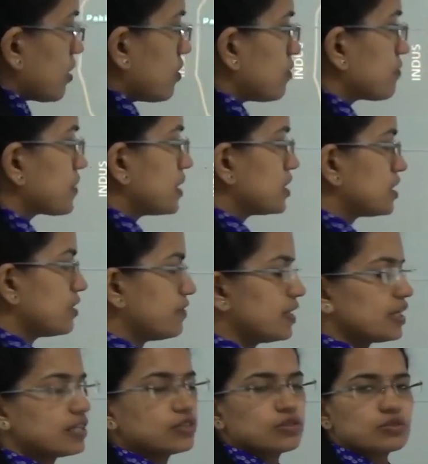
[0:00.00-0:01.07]
of
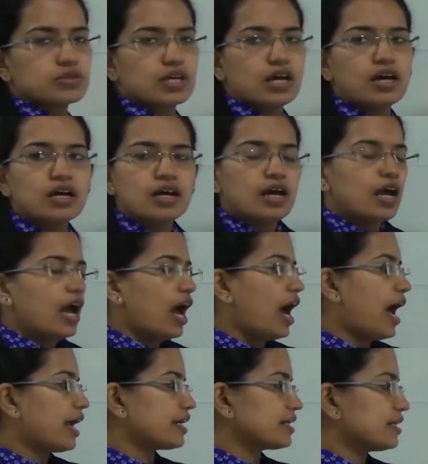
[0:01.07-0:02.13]
Kishtwar and Dodha.
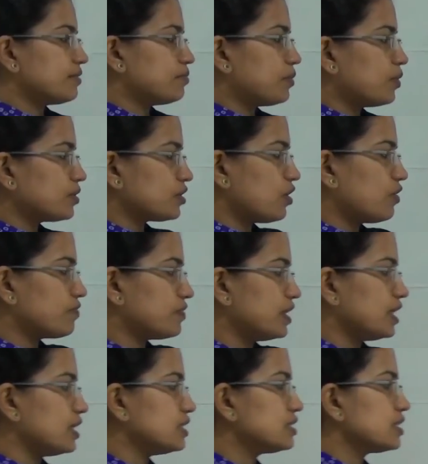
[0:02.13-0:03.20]
And both of
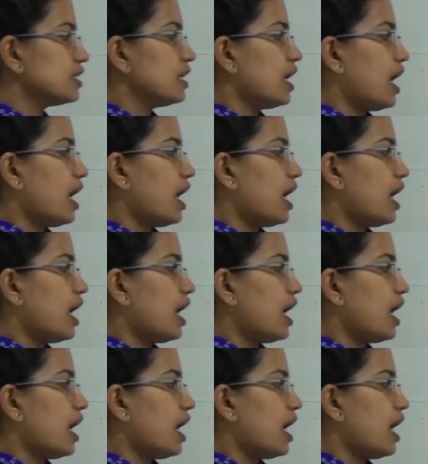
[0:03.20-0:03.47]
these